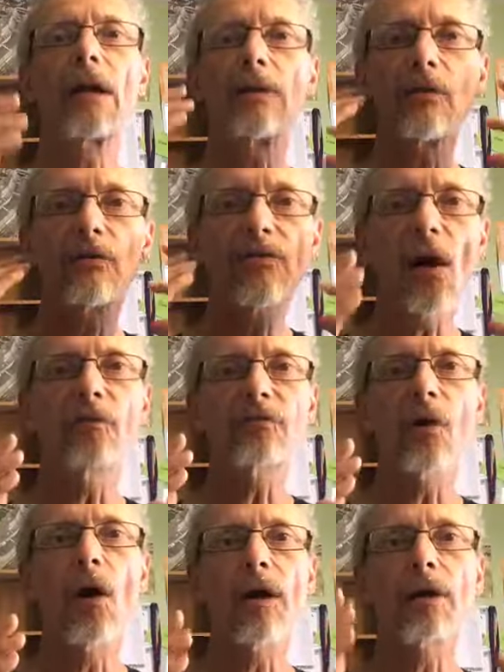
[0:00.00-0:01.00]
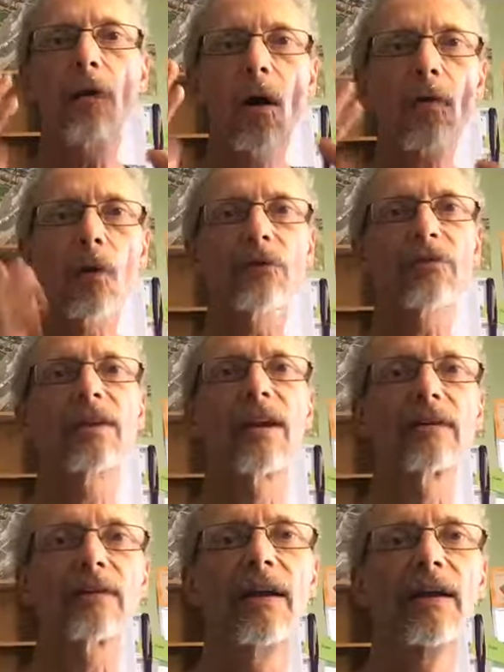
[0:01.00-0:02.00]
and your self-talk and all those
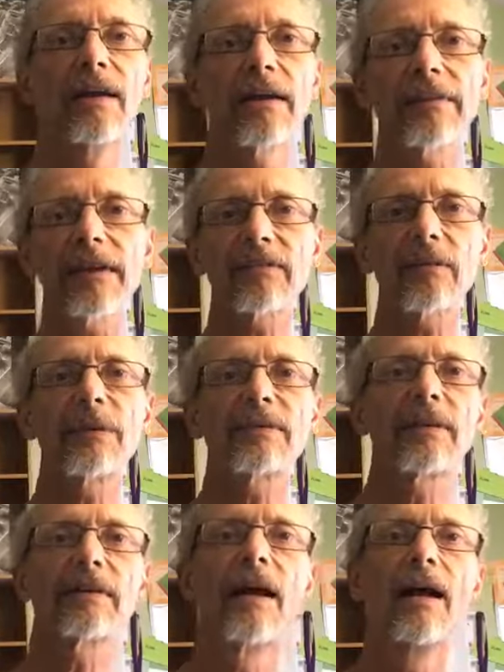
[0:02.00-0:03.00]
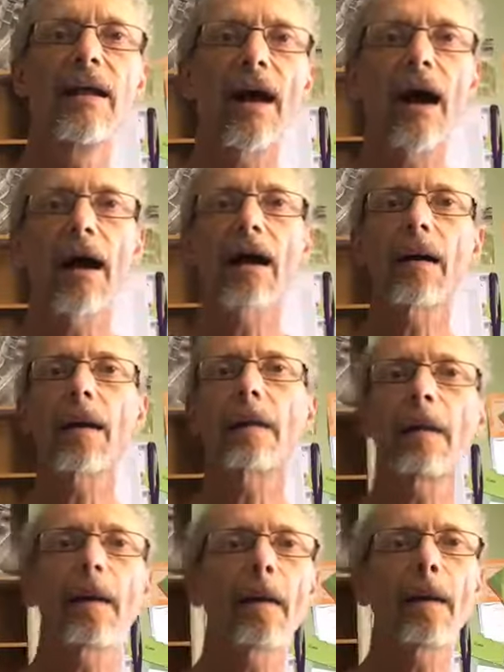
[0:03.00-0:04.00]
things. It's like somebody said. I,
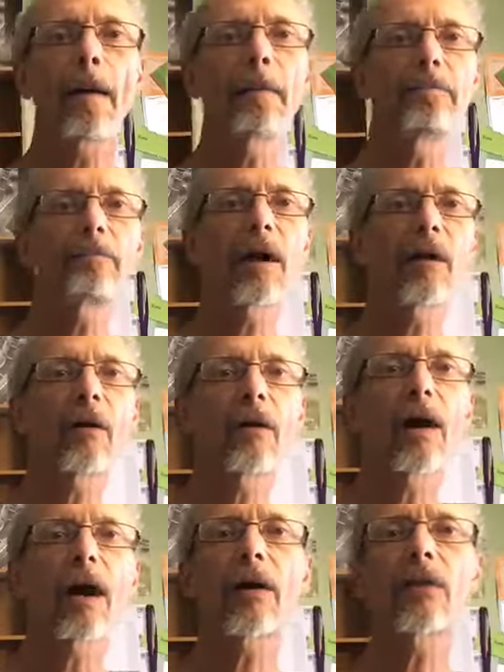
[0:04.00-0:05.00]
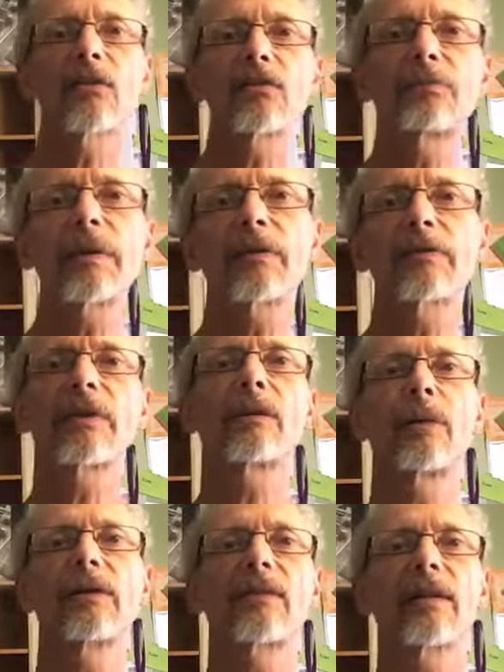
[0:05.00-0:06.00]
I, I, I heard I heard a speaker say
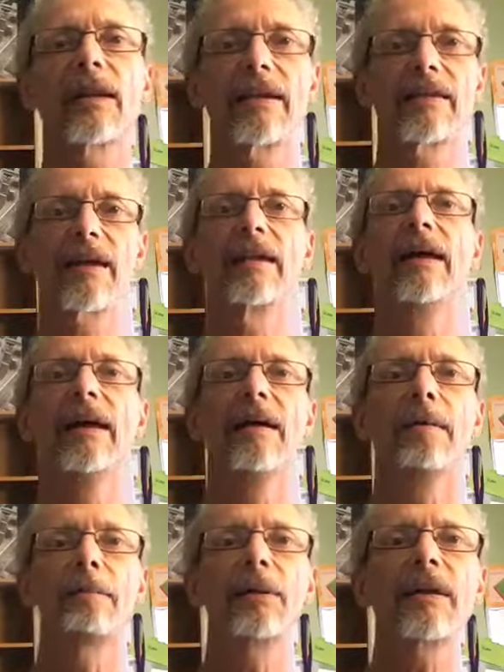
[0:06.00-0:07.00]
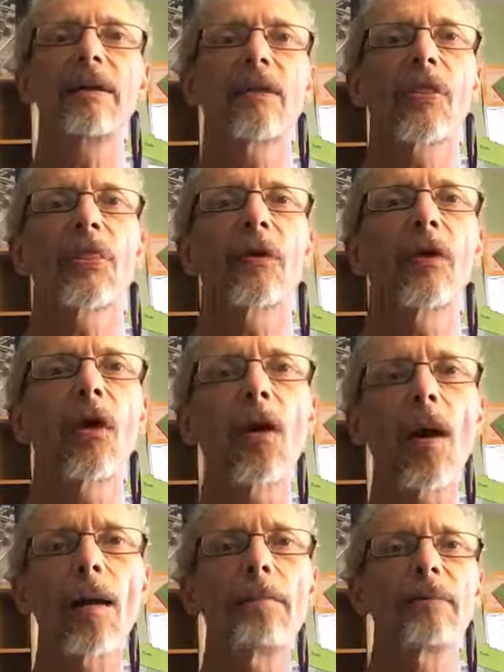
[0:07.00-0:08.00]
recently that being thorough
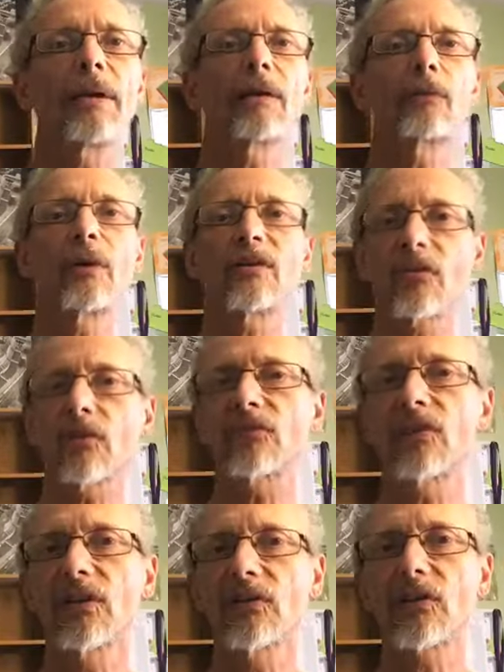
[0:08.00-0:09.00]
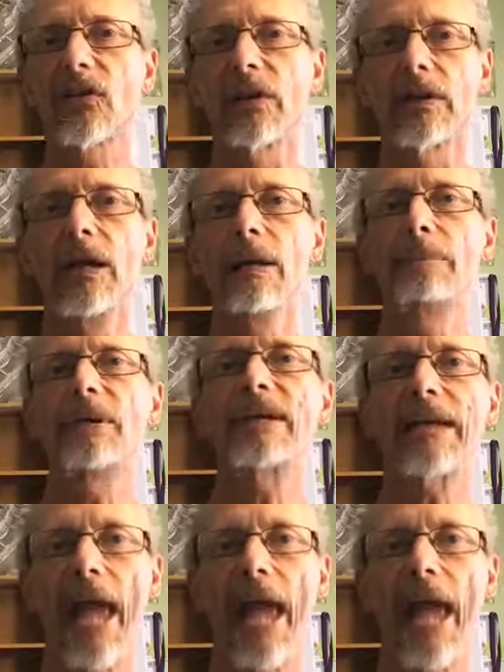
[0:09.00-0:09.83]
and being researching is good. Being